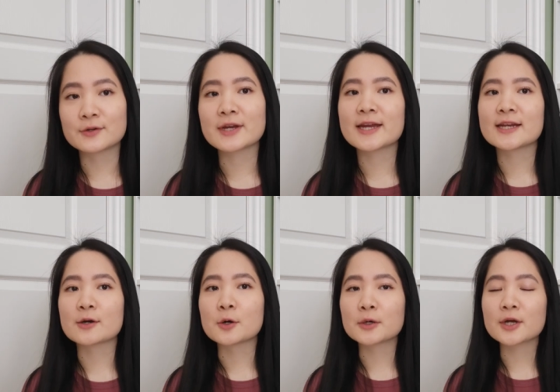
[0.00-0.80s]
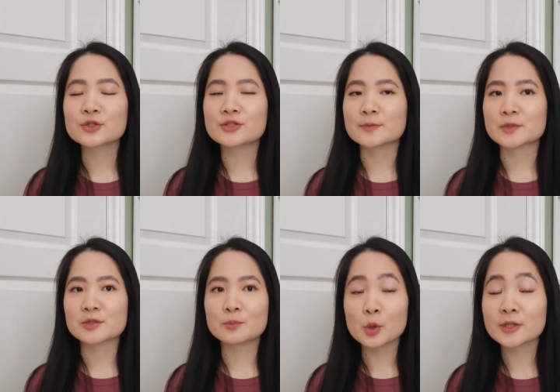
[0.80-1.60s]
okay, now going on to some
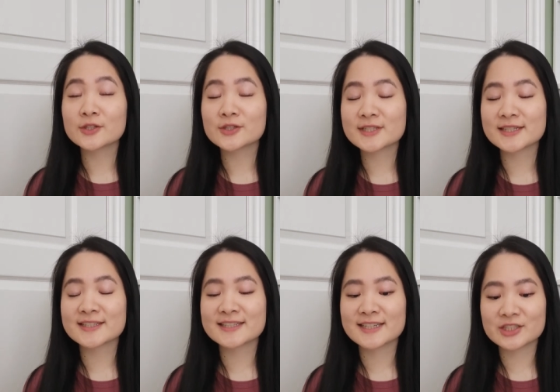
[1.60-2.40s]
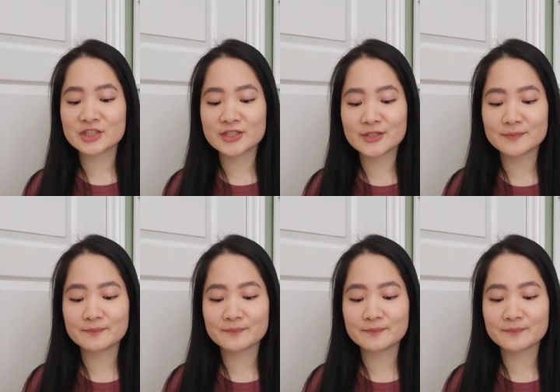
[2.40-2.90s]
spoilers in this section.